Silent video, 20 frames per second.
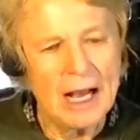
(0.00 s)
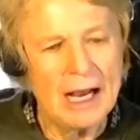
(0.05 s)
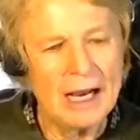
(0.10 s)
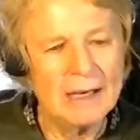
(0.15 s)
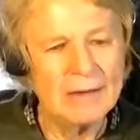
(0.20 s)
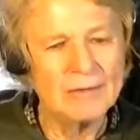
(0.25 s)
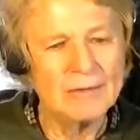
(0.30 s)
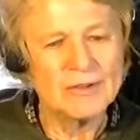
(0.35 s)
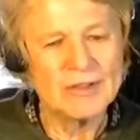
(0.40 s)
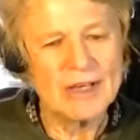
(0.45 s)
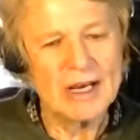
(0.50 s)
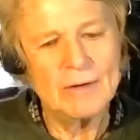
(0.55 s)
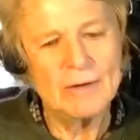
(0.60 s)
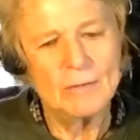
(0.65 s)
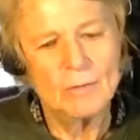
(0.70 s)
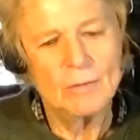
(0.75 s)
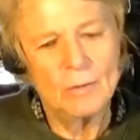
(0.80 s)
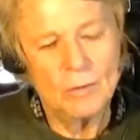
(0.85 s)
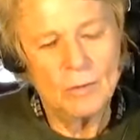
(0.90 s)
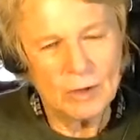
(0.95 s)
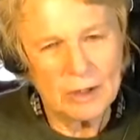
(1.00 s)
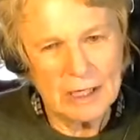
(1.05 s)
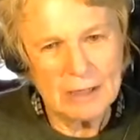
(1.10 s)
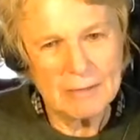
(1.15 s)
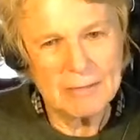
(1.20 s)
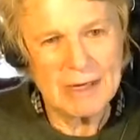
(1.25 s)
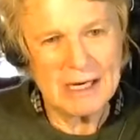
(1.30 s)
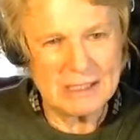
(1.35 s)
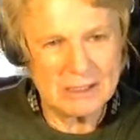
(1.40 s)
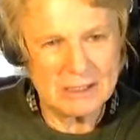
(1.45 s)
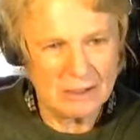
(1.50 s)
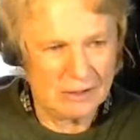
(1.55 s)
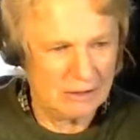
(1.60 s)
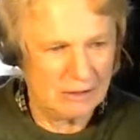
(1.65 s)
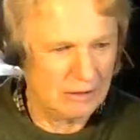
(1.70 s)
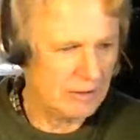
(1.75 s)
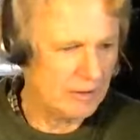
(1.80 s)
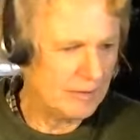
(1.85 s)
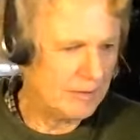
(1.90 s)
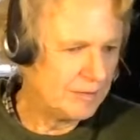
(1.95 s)
I was out walking my
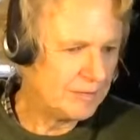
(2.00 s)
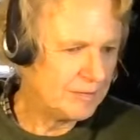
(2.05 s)
dog